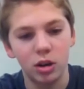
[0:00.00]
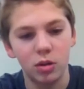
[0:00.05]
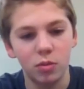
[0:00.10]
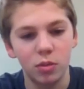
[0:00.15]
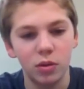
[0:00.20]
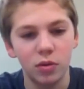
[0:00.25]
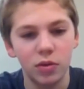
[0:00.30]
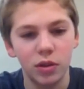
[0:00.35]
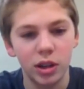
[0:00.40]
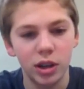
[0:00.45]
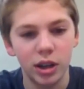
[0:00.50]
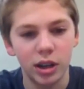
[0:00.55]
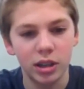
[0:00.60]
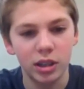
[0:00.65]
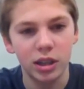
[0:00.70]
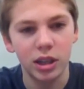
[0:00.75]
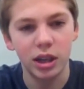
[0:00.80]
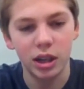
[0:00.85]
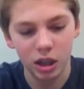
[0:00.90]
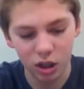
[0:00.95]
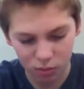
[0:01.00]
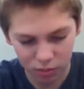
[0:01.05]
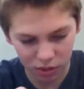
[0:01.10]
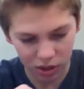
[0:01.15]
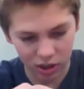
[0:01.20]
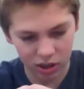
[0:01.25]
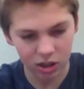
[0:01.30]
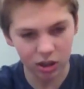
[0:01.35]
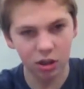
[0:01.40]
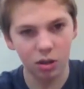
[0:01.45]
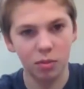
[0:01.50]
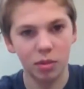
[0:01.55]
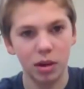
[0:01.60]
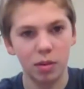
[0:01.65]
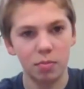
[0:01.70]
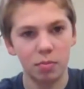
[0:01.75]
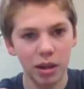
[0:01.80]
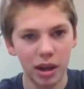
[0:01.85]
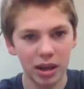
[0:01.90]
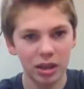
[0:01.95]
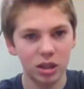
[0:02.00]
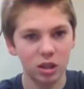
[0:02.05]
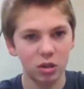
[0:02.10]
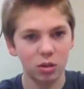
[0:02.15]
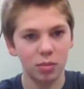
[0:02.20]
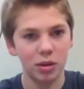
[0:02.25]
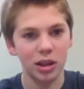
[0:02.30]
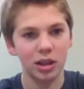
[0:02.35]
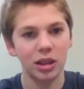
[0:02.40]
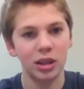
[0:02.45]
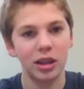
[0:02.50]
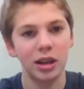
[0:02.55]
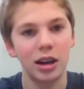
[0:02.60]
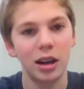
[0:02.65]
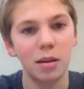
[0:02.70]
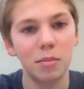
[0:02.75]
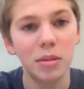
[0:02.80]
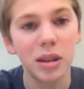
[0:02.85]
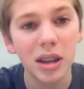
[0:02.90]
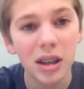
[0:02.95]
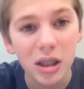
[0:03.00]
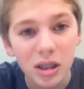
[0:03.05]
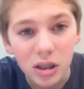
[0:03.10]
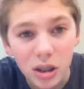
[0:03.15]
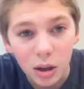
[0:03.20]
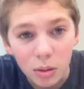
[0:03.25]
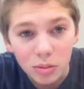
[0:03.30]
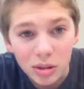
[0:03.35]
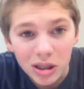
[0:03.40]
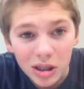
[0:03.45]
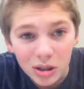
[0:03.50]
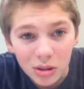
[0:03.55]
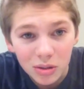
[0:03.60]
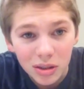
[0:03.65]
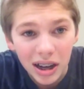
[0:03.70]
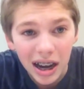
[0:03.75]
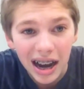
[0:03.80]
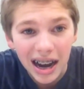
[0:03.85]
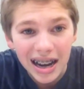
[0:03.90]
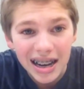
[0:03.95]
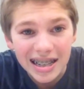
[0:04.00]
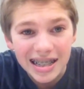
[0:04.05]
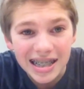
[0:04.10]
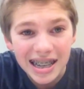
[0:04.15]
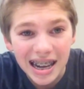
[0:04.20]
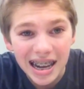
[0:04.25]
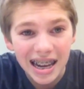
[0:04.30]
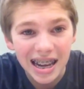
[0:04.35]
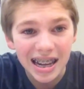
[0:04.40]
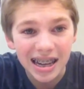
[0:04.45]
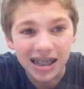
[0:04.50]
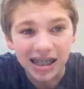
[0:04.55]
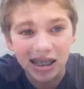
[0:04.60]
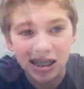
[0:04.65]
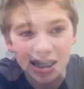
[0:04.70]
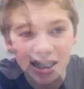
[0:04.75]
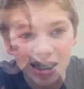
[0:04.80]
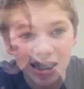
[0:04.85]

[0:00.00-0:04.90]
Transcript: to move to the next stage, but this is a little bit of mess, so I'm gonna clean it up. So we'll see you guys in just